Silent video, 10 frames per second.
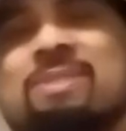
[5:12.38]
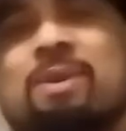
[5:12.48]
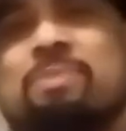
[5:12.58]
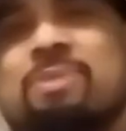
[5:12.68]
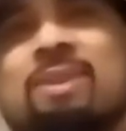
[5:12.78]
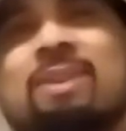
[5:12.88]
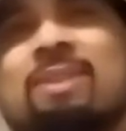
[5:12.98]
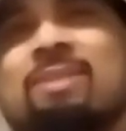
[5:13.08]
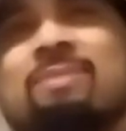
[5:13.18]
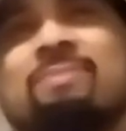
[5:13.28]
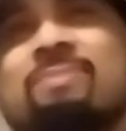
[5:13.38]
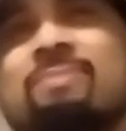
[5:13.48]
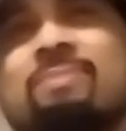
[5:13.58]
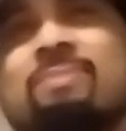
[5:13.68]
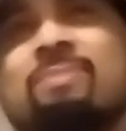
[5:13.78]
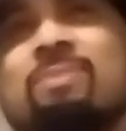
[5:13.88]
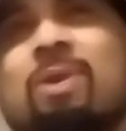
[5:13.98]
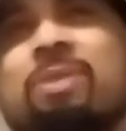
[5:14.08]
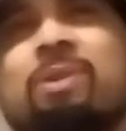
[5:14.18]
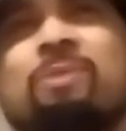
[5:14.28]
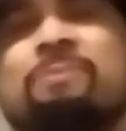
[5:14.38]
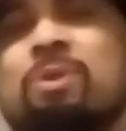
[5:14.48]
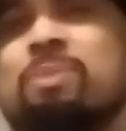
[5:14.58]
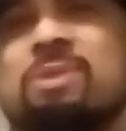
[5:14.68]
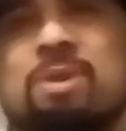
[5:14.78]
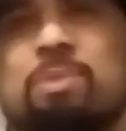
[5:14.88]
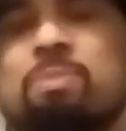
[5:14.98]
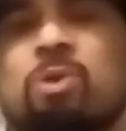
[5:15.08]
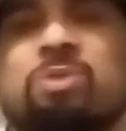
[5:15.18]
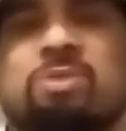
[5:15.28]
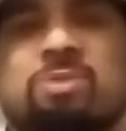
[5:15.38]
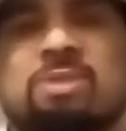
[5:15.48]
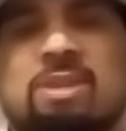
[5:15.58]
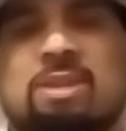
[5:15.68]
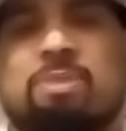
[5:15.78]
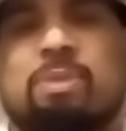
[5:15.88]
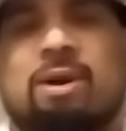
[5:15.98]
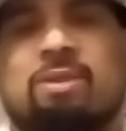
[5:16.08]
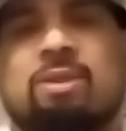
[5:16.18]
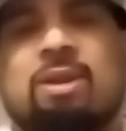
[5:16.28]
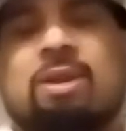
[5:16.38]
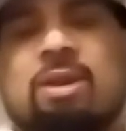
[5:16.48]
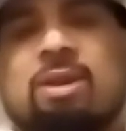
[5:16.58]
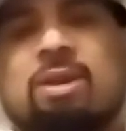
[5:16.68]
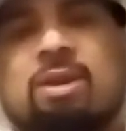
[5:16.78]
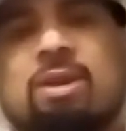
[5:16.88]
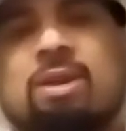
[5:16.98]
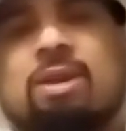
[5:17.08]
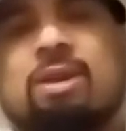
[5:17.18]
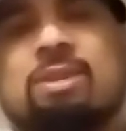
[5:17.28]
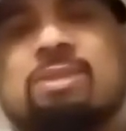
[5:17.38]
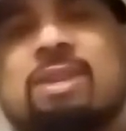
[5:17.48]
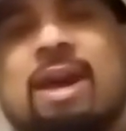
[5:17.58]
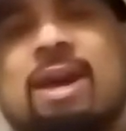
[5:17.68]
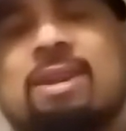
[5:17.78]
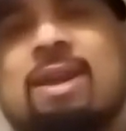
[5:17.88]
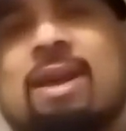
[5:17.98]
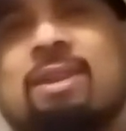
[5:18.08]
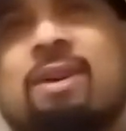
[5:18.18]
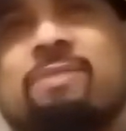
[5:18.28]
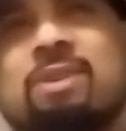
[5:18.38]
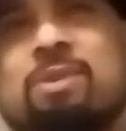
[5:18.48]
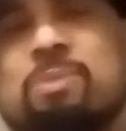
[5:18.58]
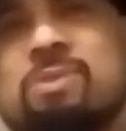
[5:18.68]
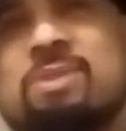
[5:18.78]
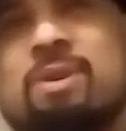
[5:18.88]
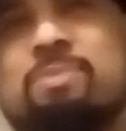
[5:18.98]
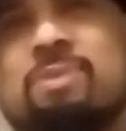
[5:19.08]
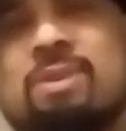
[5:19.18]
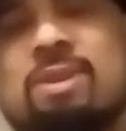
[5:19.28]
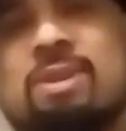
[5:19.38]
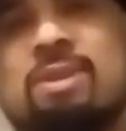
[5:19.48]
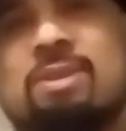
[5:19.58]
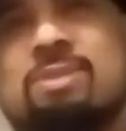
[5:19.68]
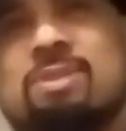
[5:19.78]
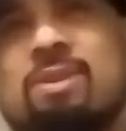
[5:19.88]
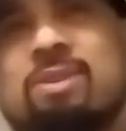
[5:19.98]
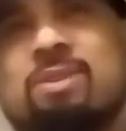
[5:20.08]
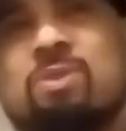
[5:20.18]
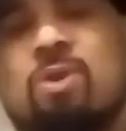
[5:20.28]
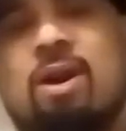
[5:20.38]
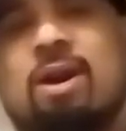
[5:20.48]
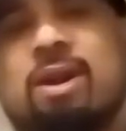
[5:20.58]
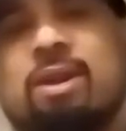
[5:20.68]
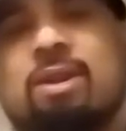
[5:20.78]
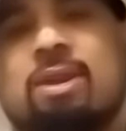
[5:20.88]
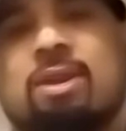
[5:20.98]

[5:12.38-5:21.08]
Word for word: something, and while they were filming some emotional scene about his dad not loving him or something, and he started to cry.